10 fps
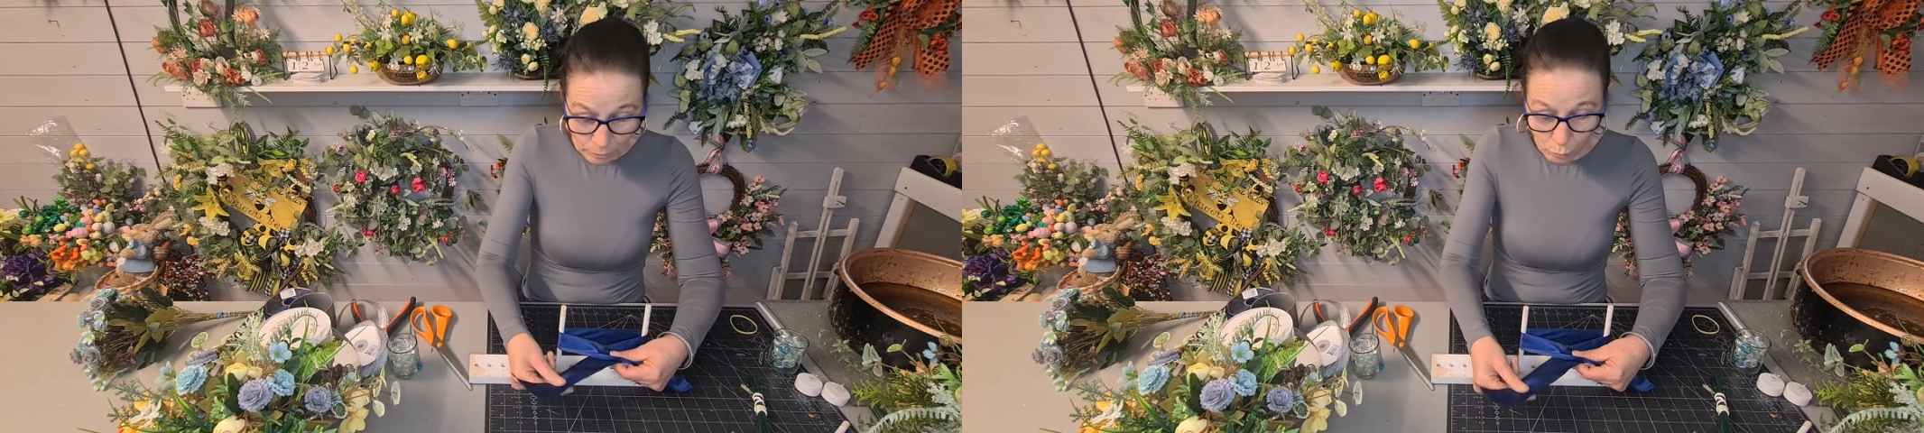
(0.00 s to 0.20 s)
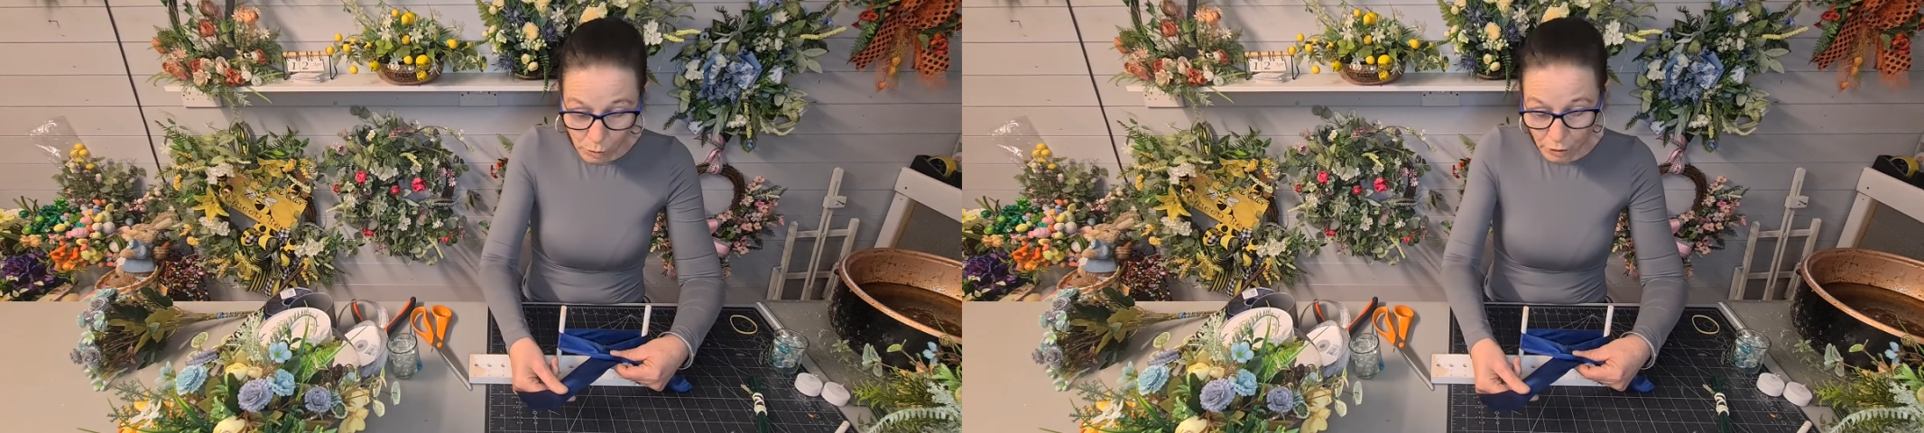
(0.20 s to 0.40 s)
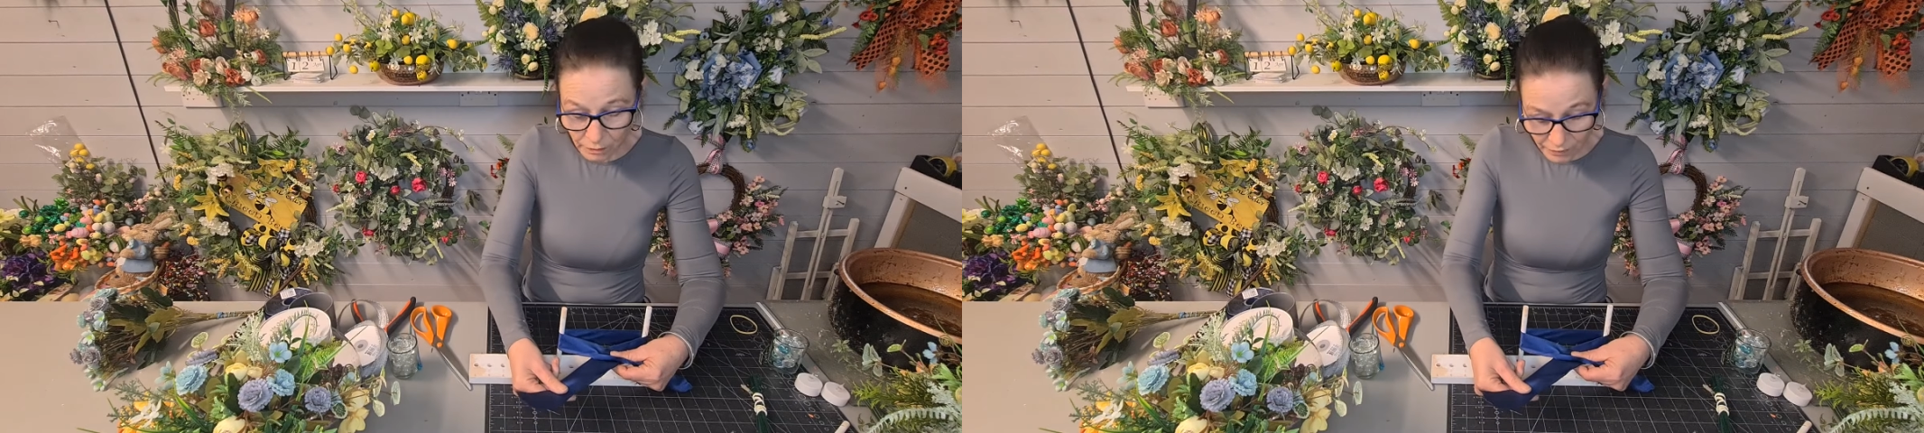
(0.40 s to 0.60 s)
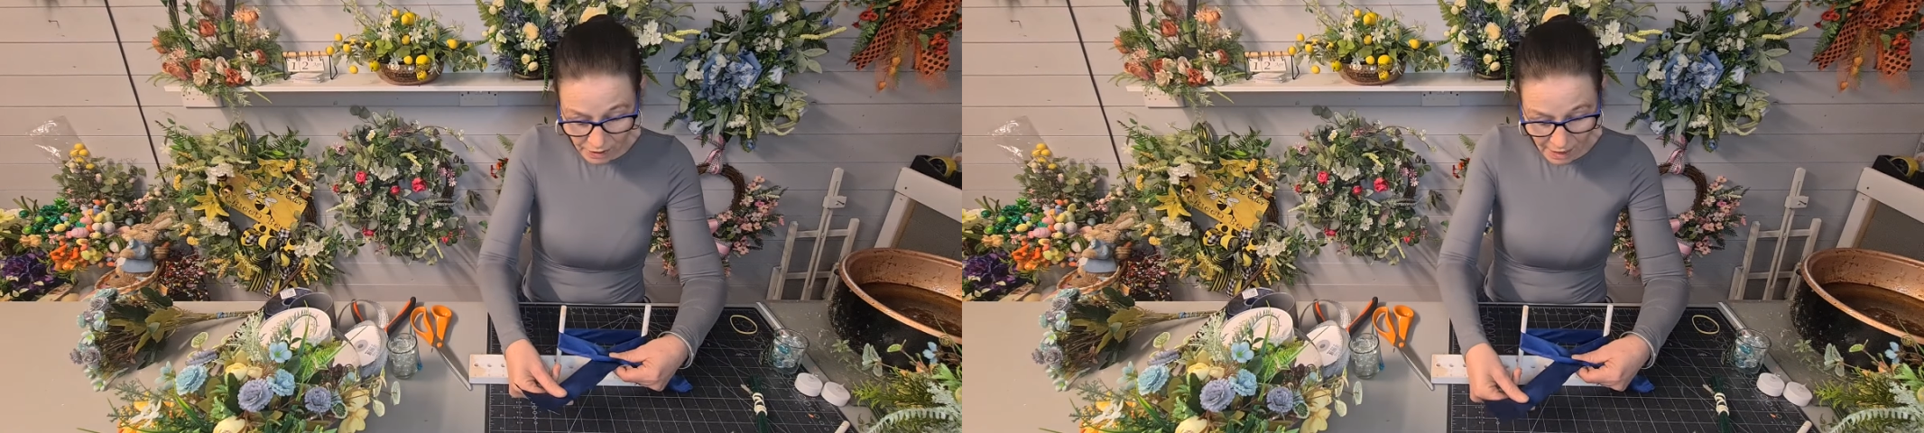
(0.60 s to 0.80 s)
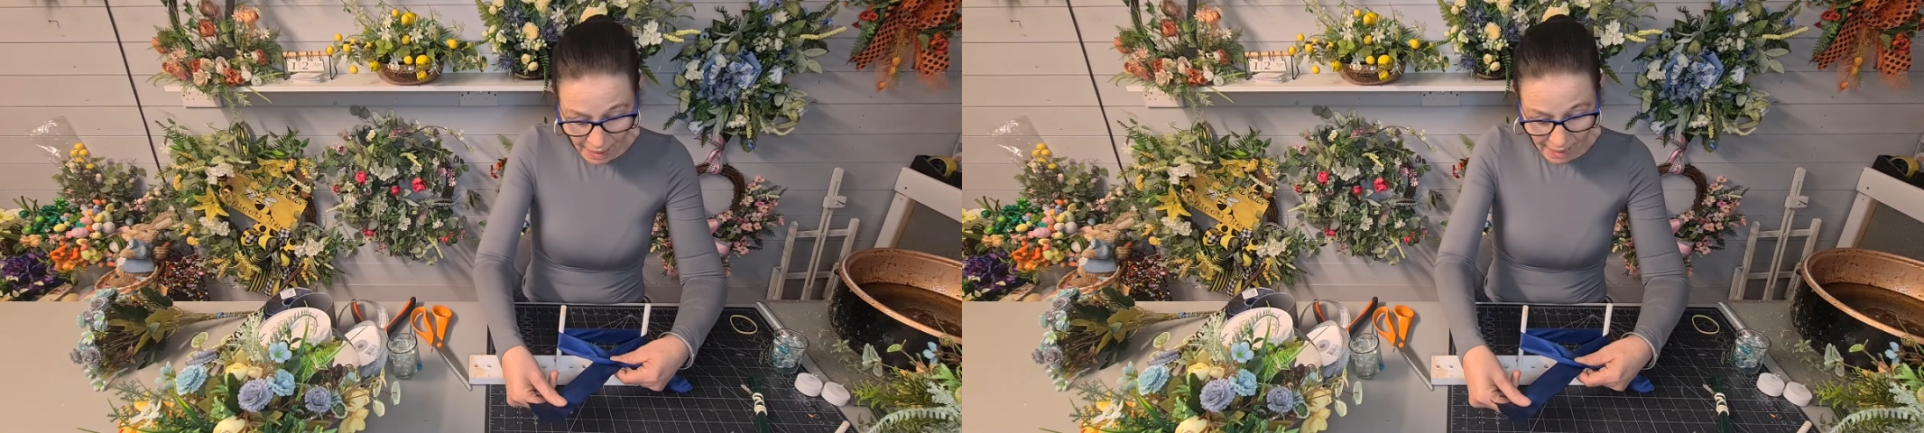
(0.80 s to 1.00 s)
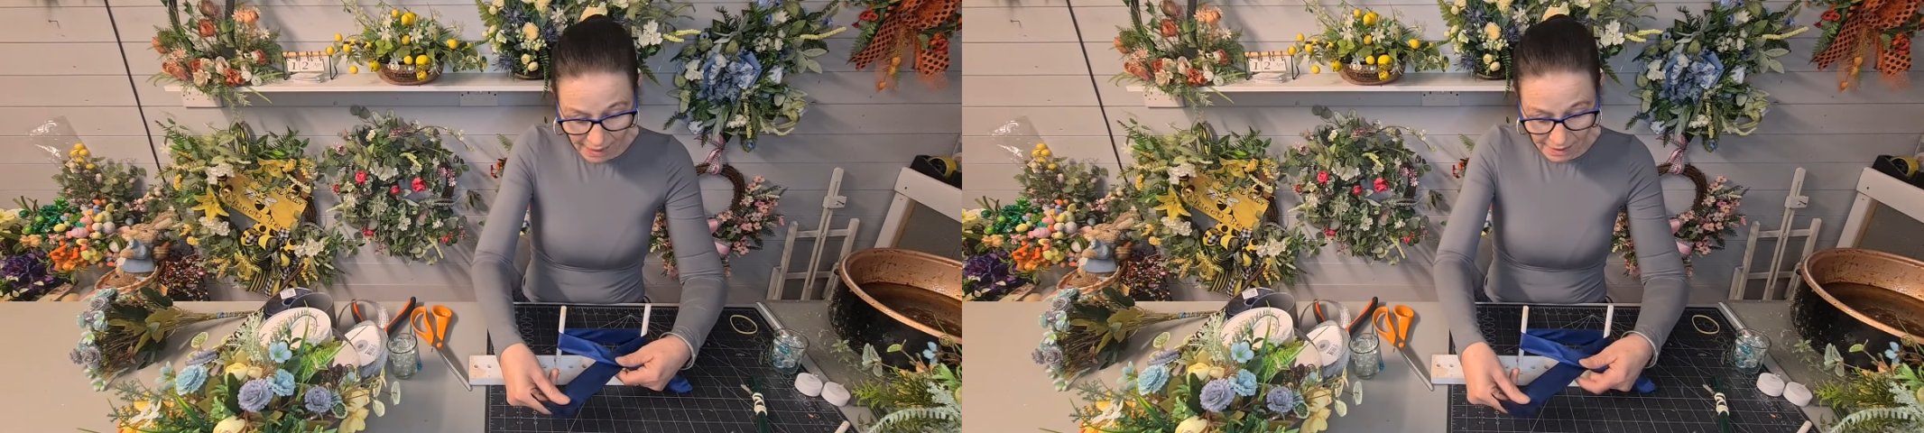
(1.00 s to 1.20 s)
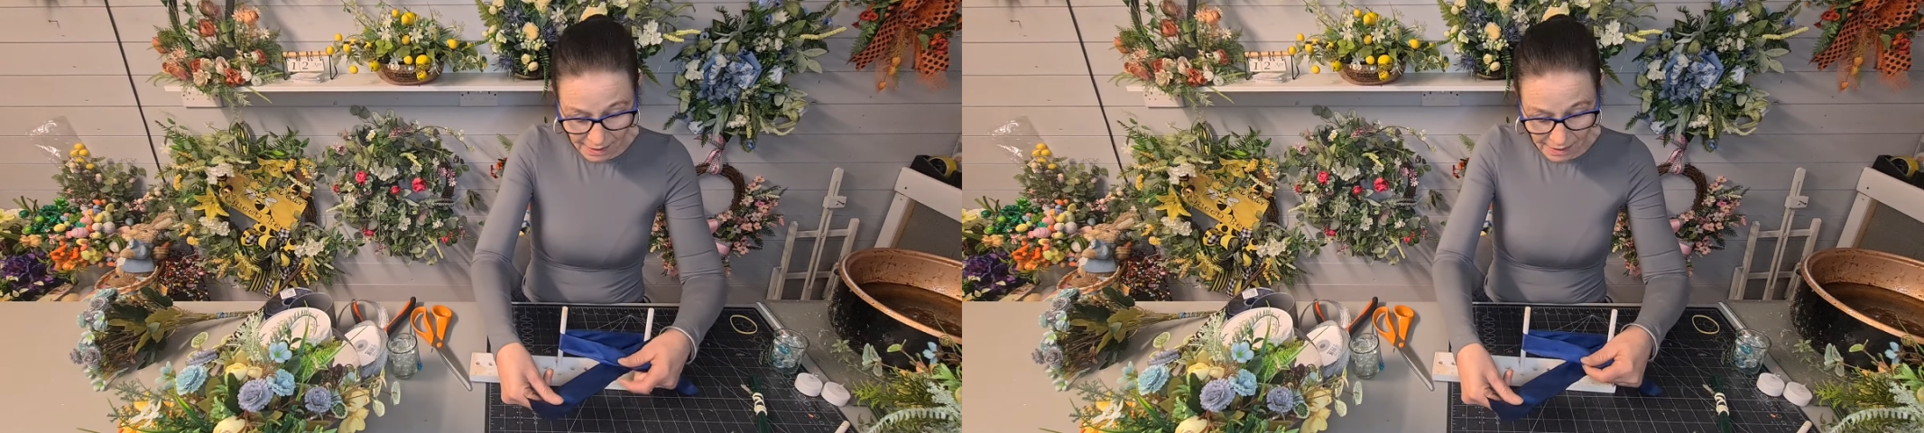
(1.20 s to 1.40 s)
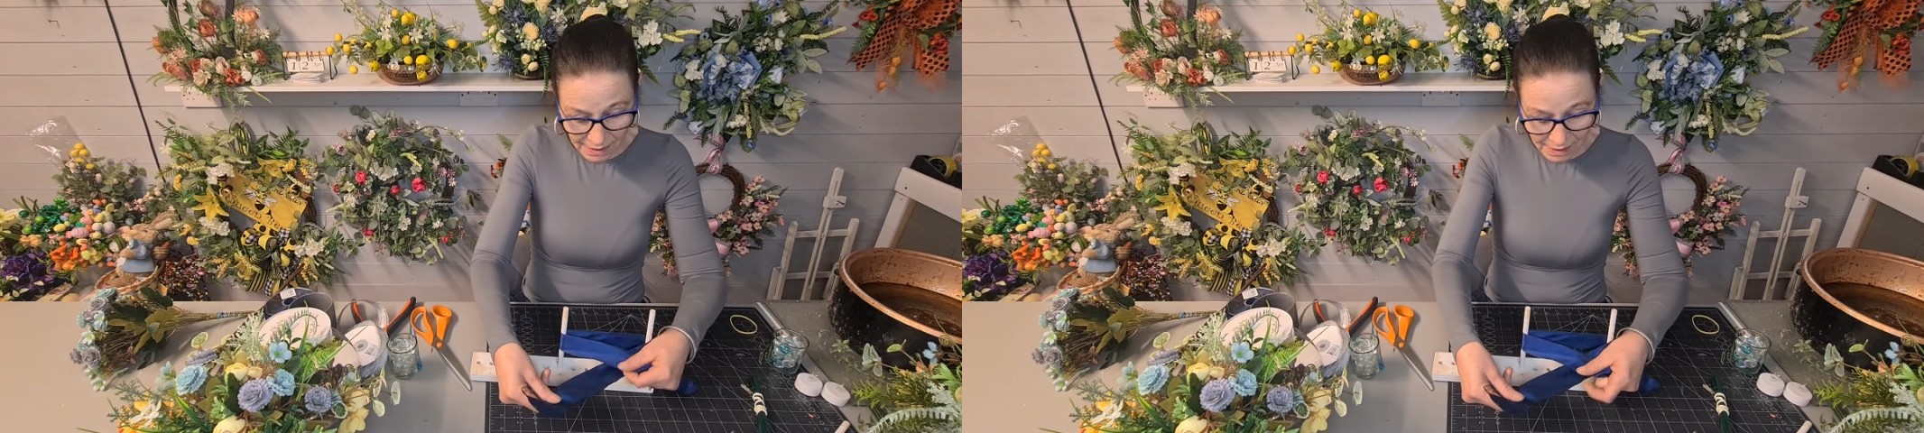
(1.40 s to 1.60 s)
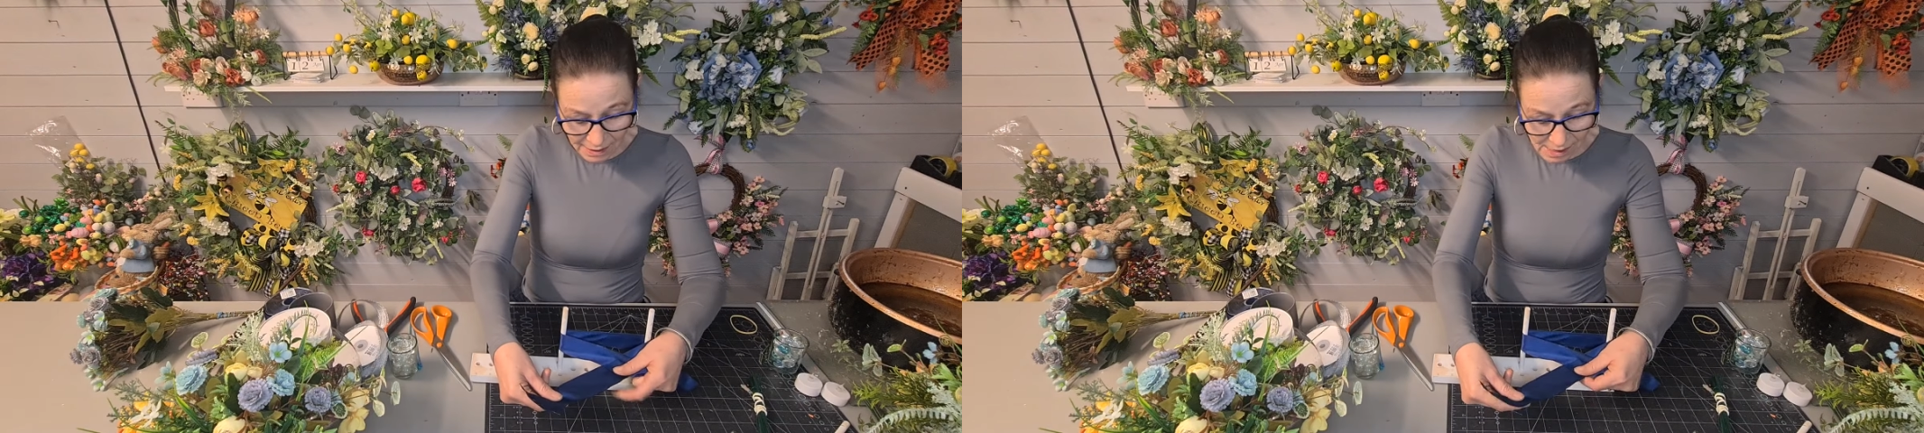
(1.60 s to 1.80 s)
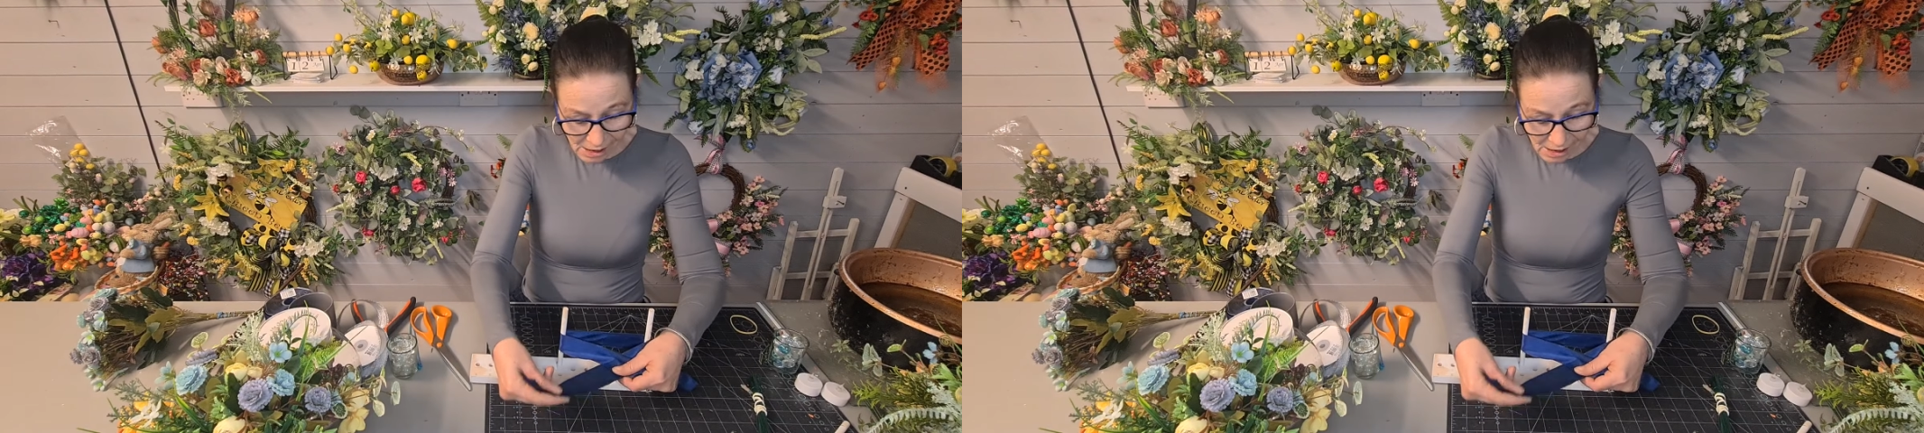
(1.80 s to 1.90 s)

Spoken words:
One of the tail ends